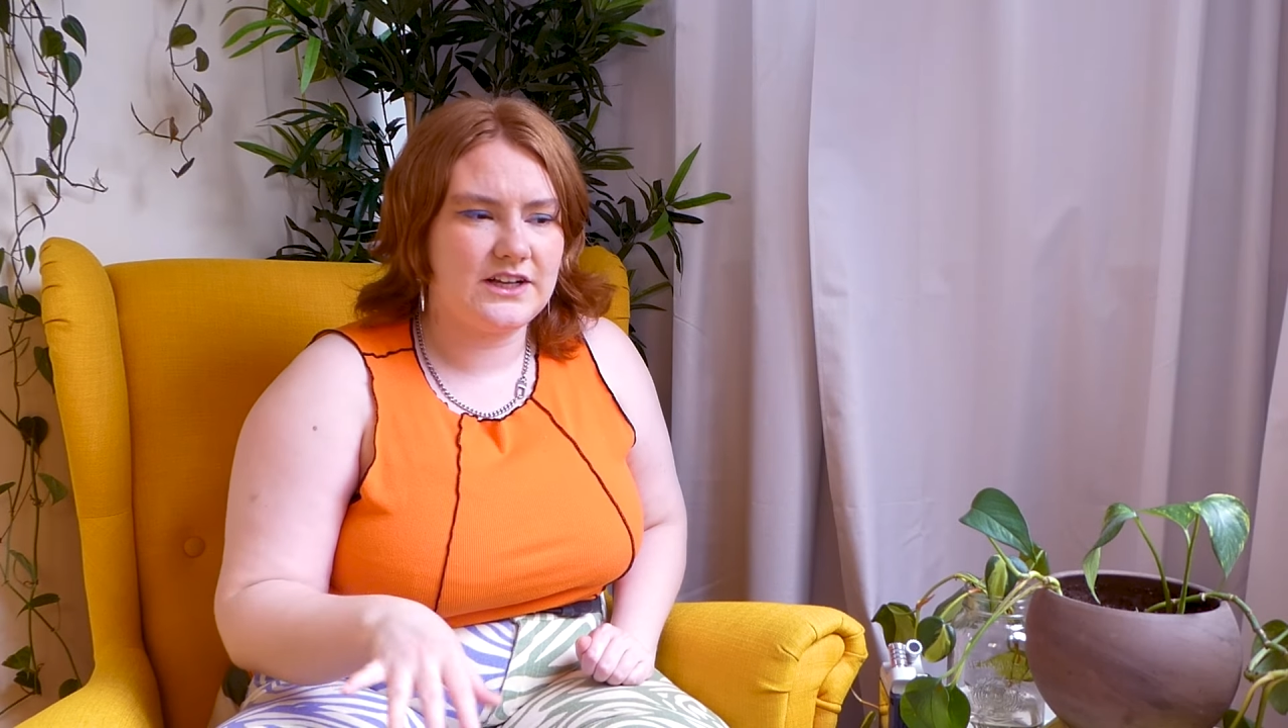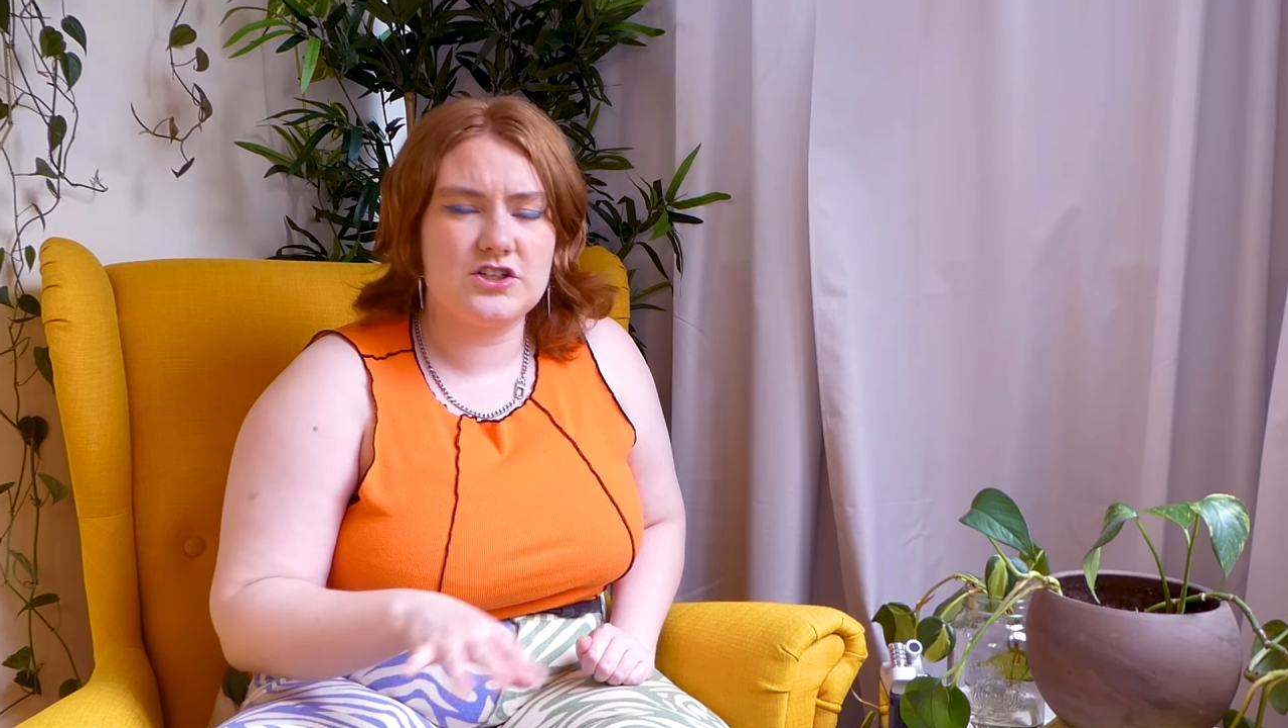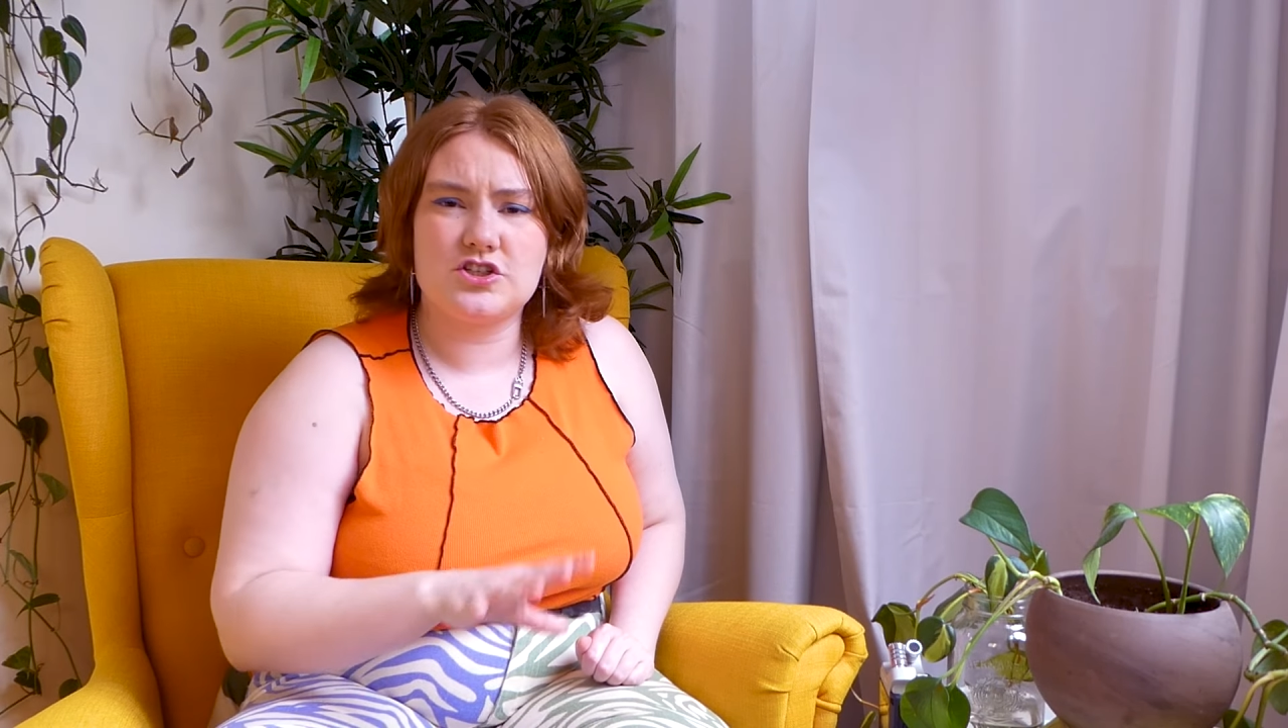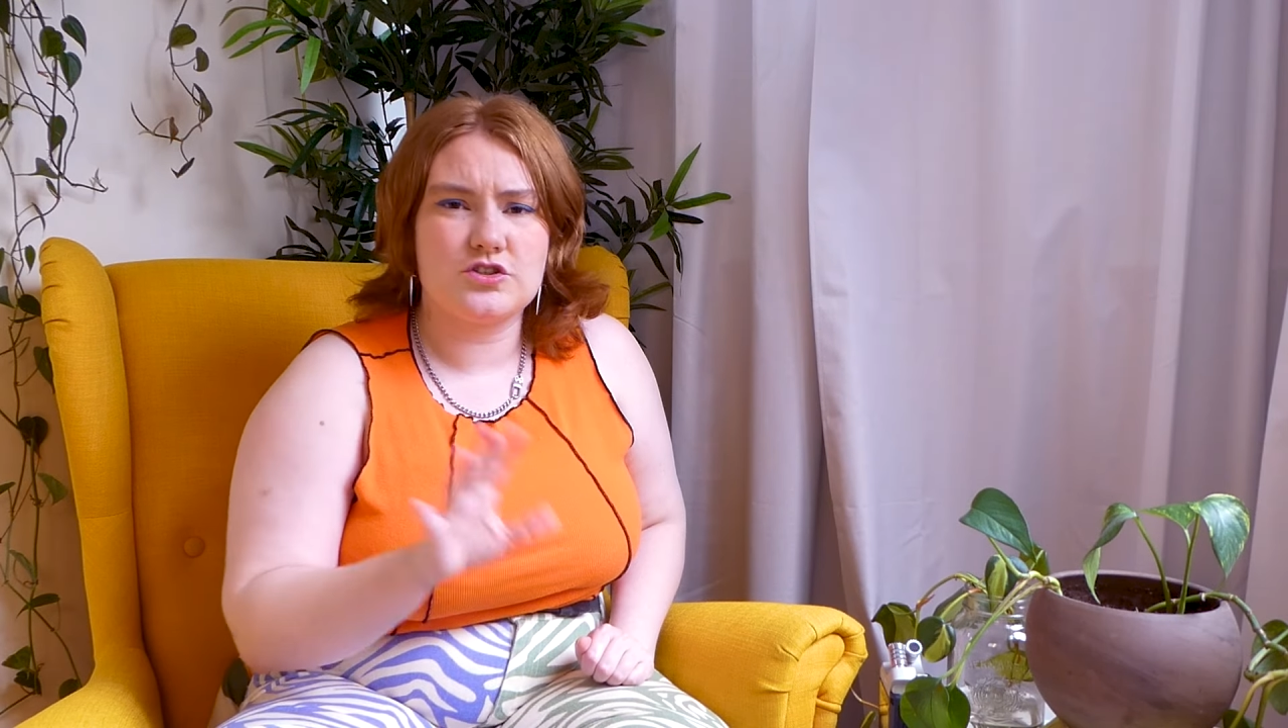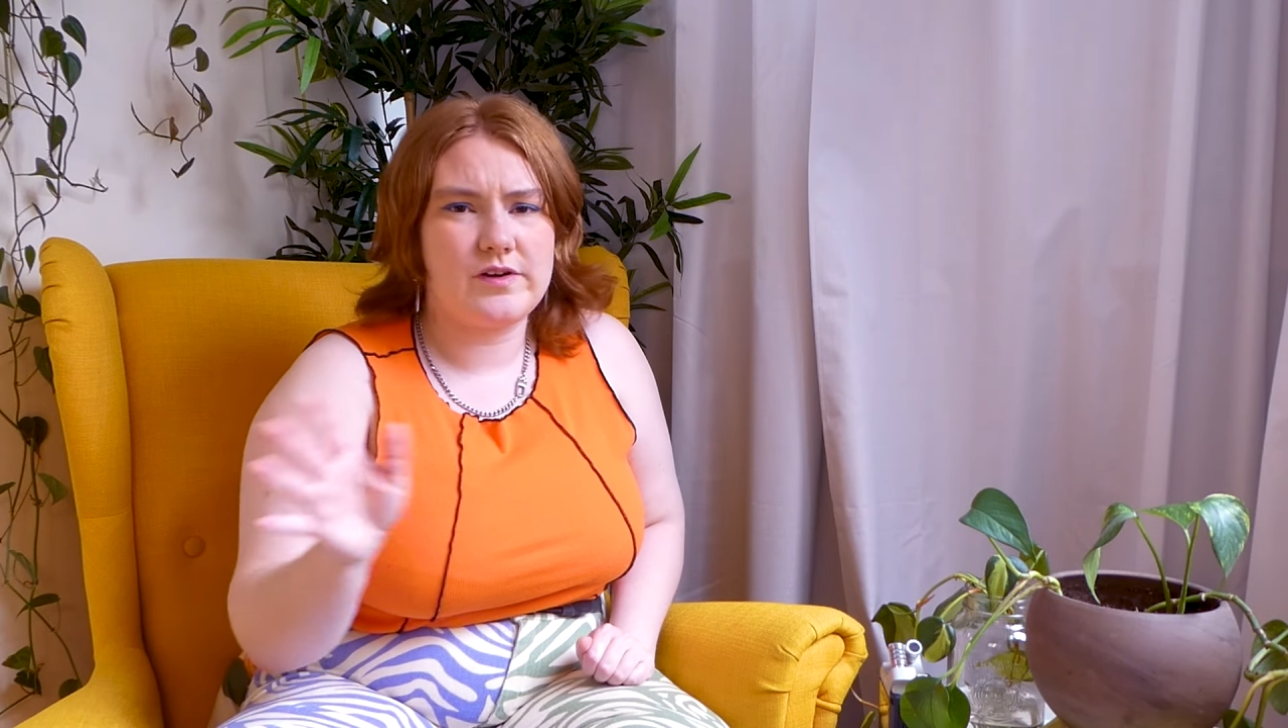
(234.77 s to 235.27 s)

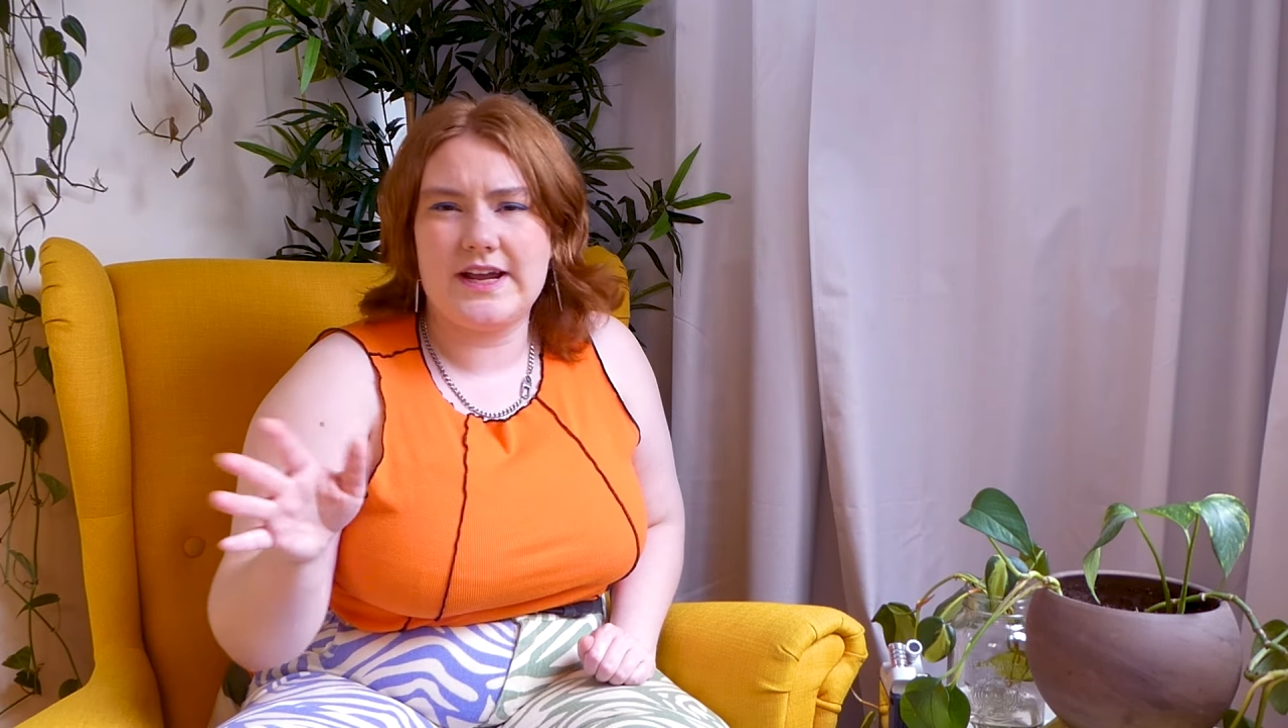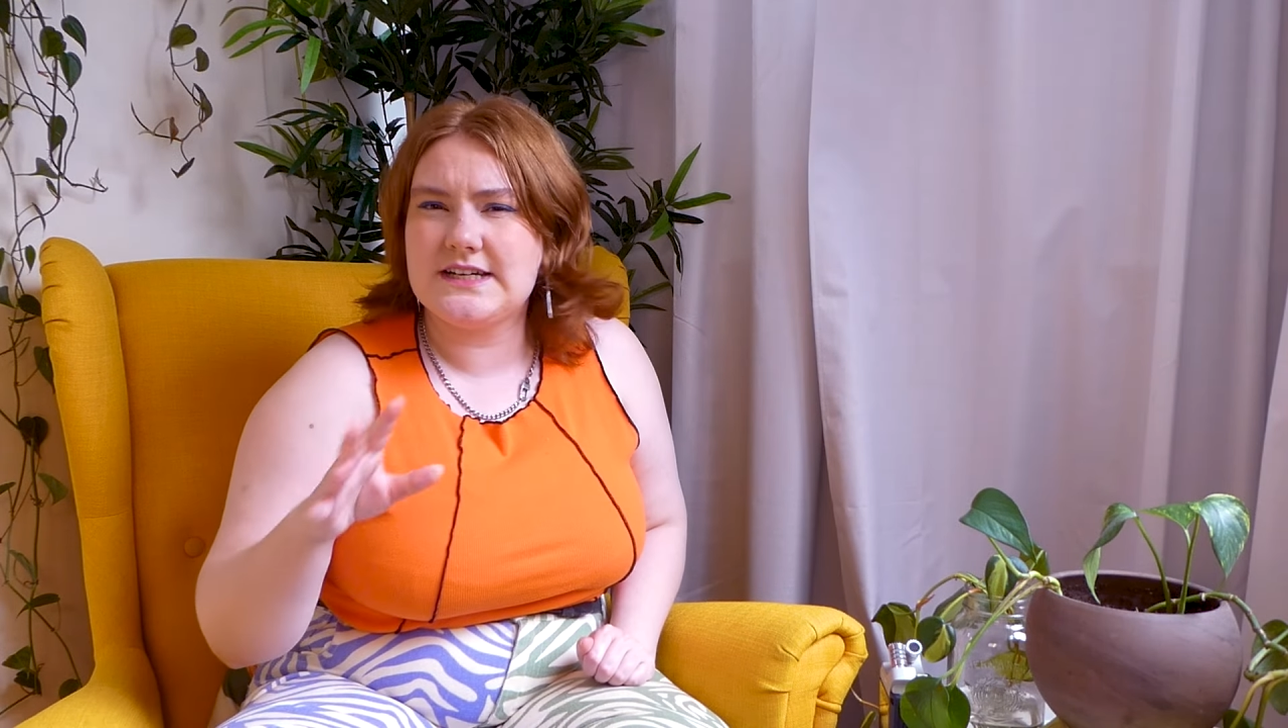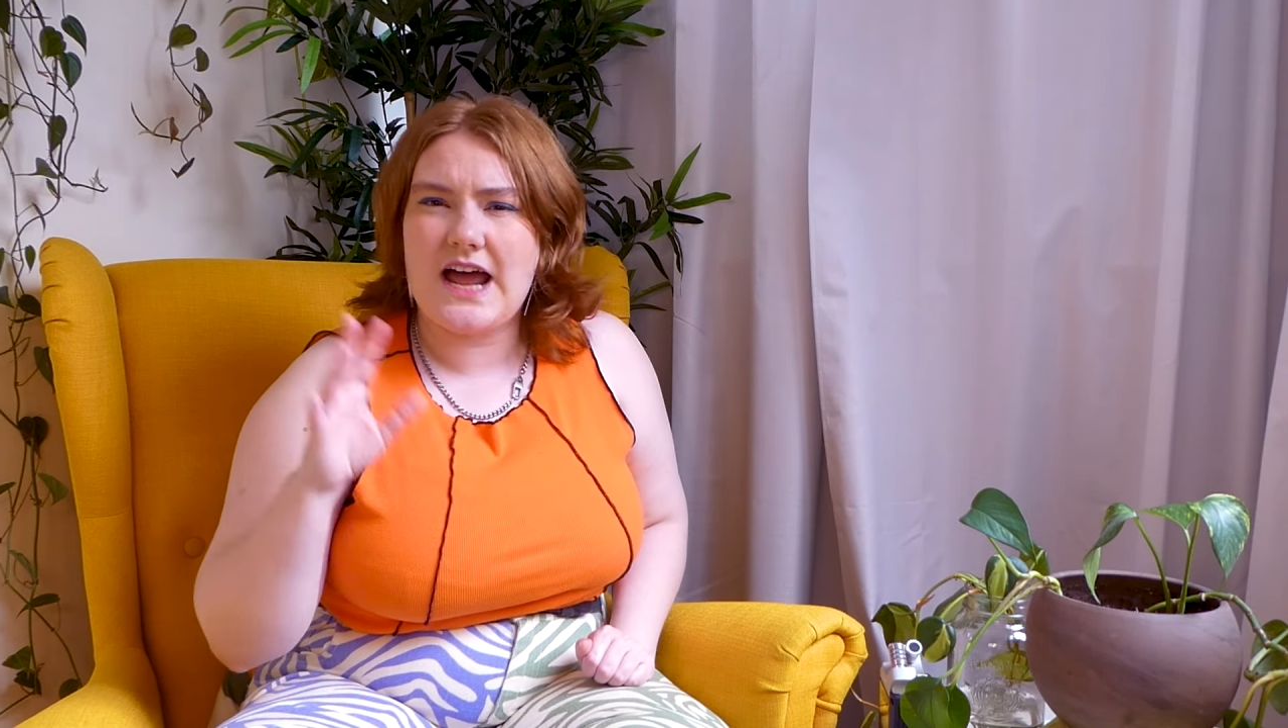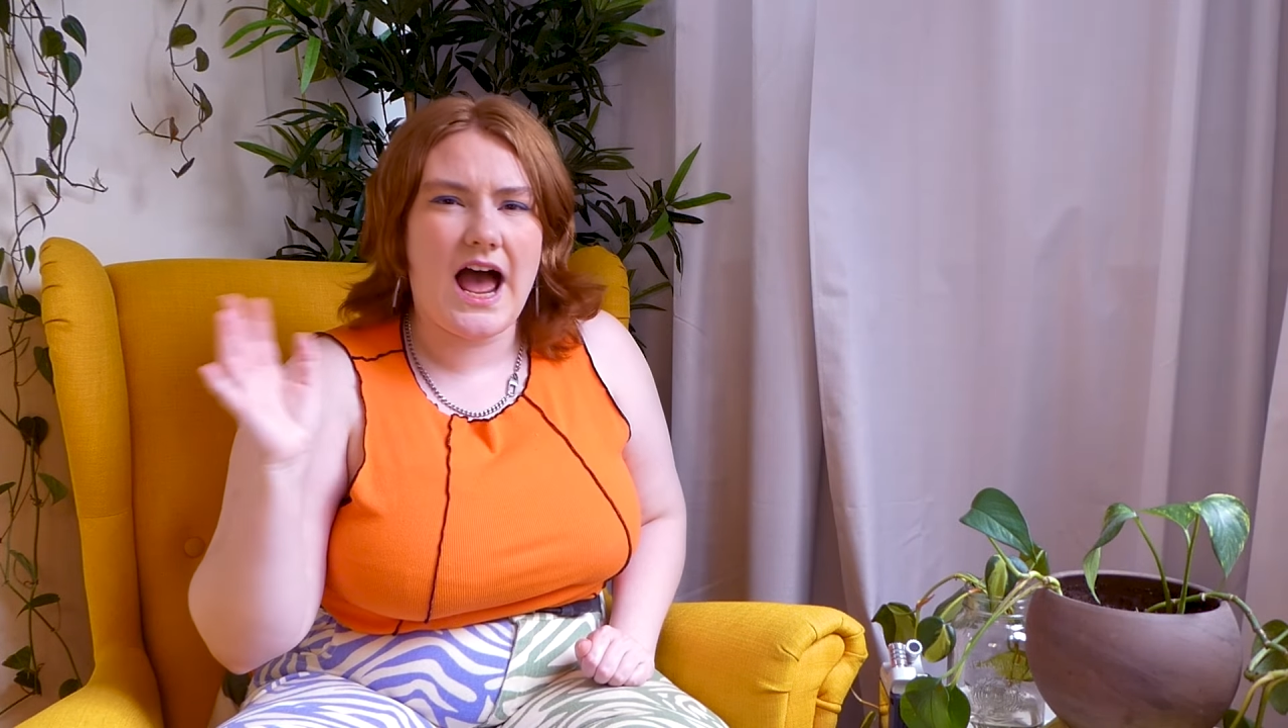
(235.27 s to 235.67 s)
straight